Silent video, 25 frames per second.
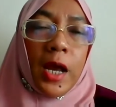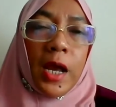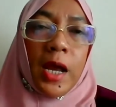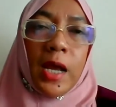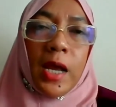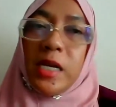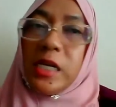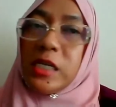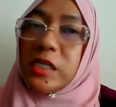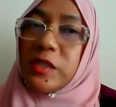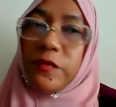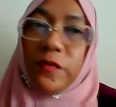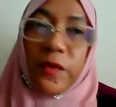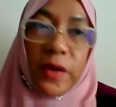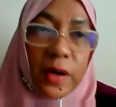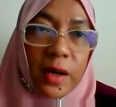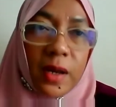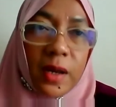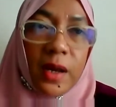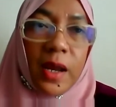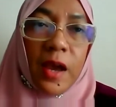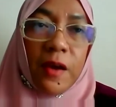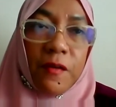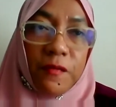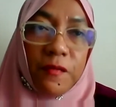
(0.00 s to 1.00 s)
And it's
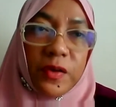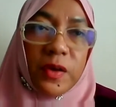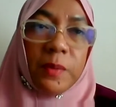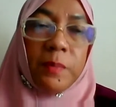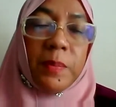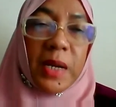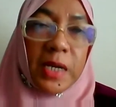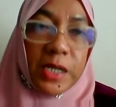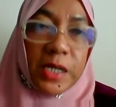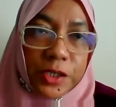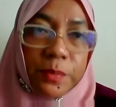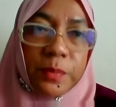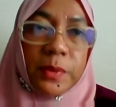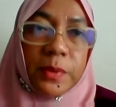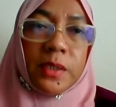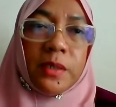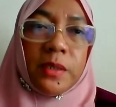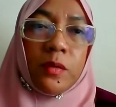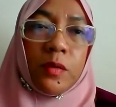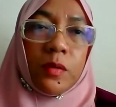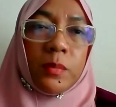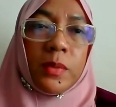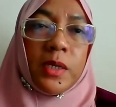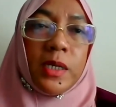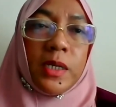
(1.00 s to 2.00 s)
very heavy
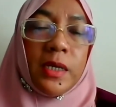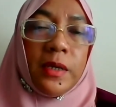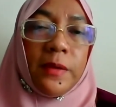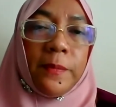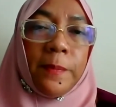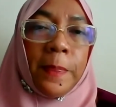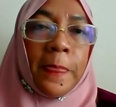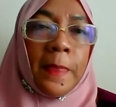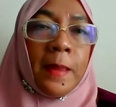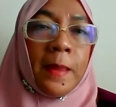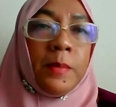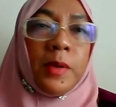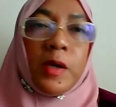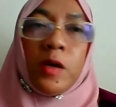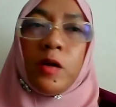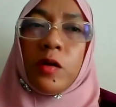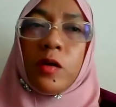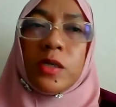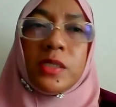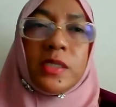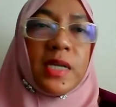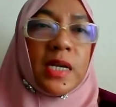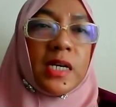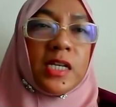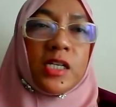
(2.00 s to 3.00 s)
punishment normally
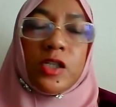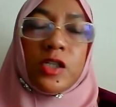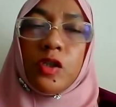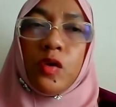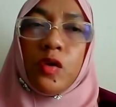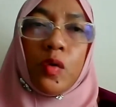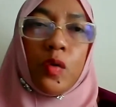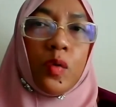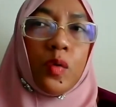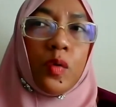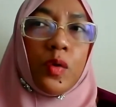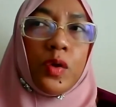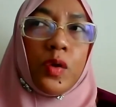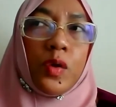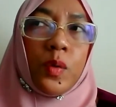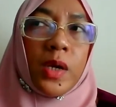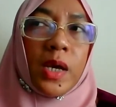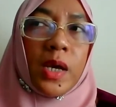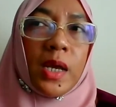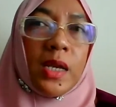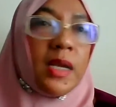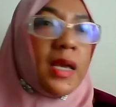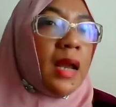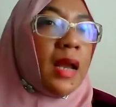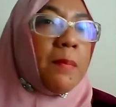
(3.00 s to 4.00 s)
because there is no, you
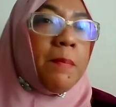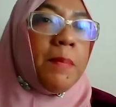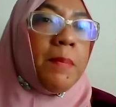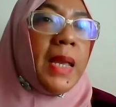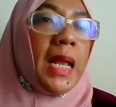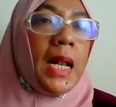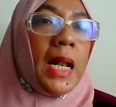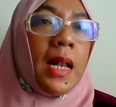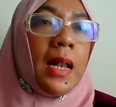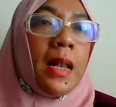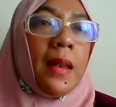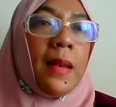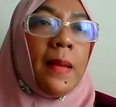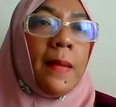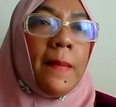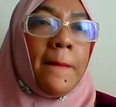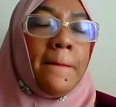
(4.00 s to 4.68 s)
can get bail.